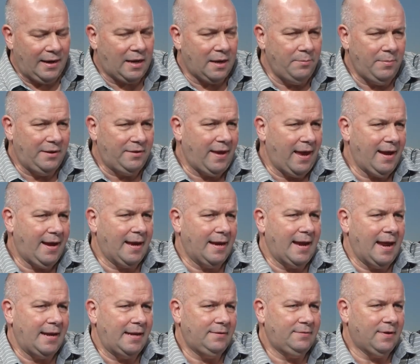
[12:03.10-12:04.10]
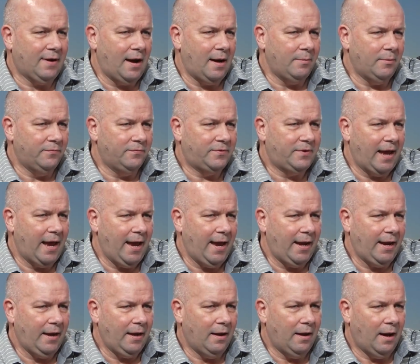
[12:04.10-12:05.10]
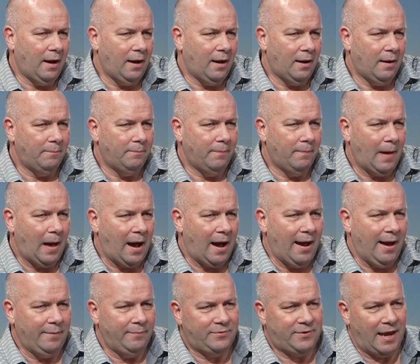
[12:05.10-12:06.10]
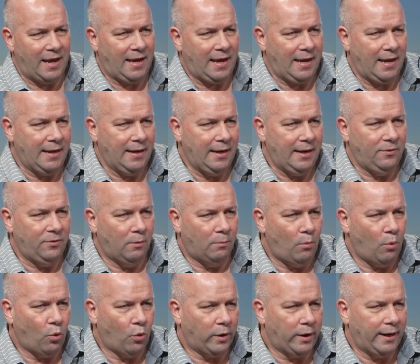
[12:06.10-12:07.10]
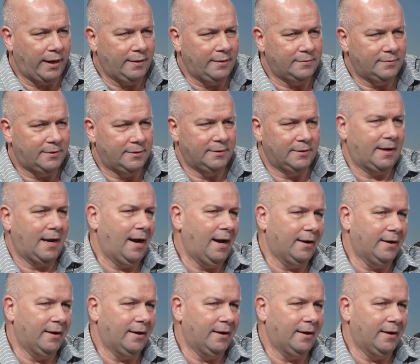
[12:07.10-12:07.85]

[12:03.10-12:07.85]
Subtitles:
can be taken any time of day. I am taking it in the morning to kind